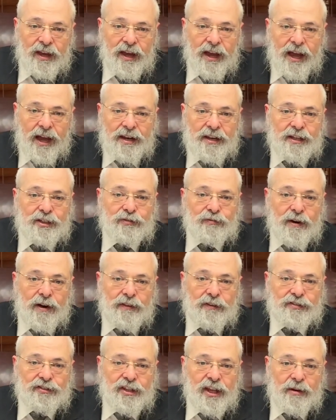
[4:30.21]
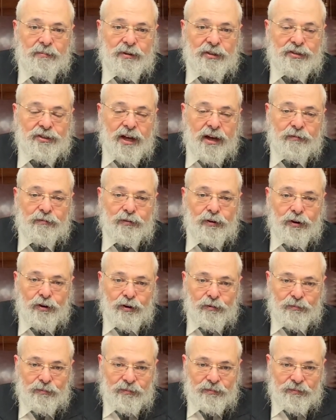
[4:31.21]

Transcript: and his father's name is Avraham.